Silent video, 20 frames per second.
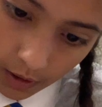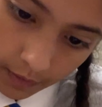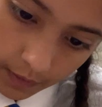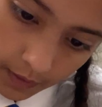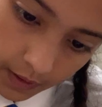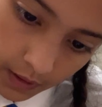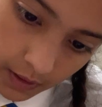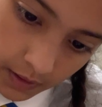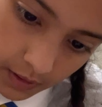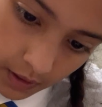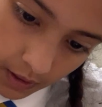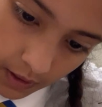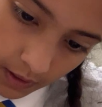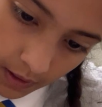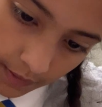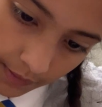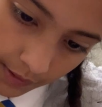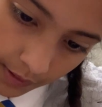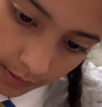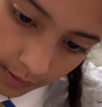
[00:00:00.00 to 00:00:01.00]
I
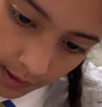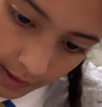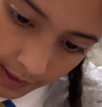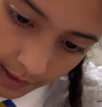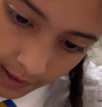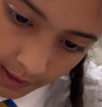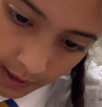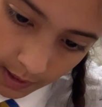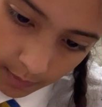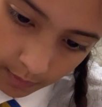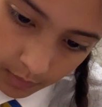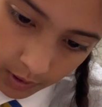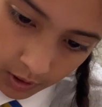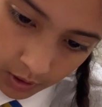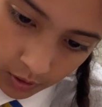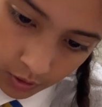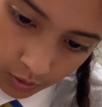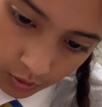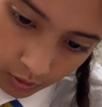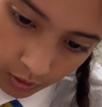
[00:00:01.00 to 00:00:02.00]
never really keep these
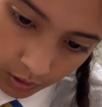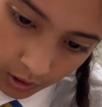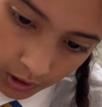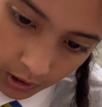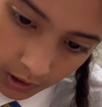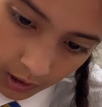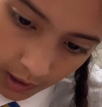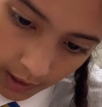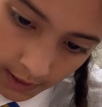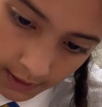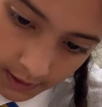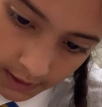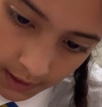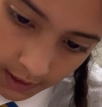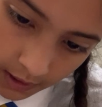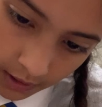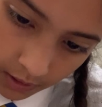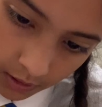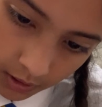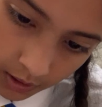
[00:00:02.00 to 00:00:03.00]
drawings unless they're
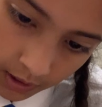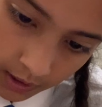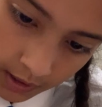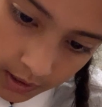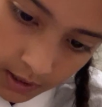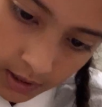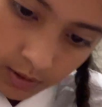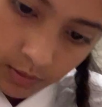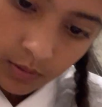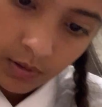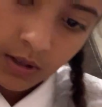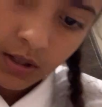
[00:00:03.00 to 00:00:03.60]
good, and this one